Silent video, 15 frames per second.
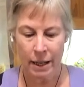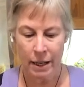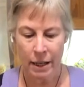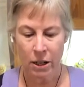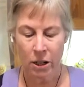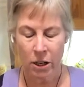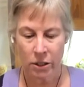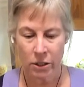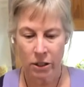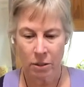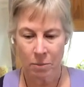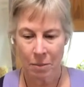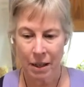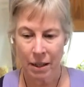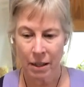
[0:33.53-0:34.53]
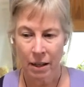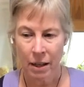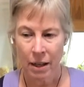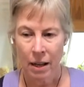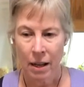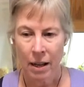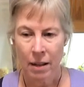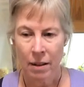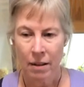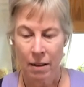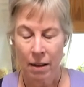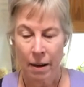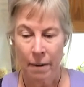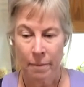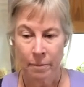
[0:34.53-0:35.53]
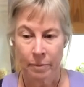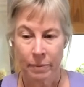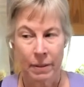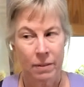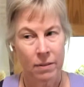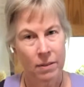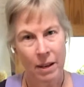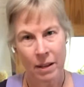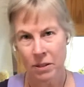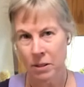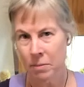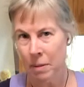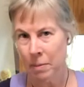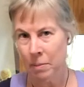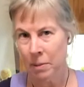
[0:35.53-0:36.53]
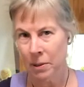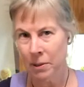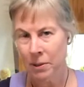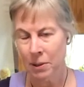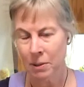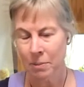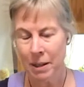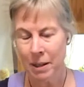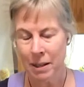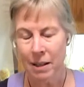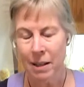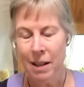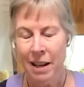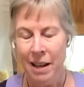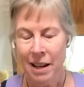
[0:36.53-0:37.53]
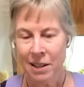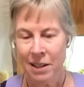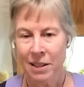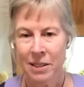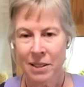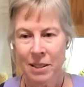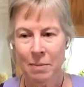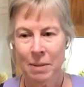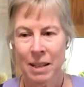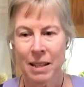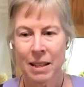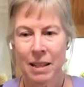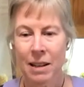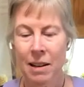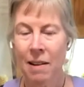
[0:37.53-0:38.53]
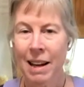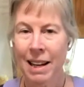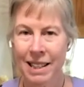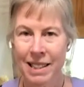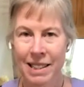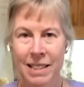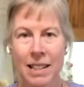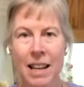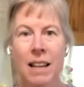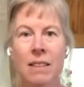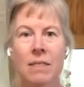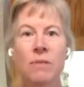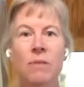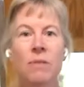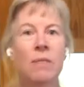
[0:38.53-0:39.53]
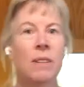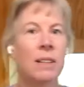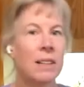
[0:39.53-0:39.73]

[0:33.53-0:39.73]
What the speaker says: And it occurred to me, thanks to my producer Will, it occurred to me that I could just kind of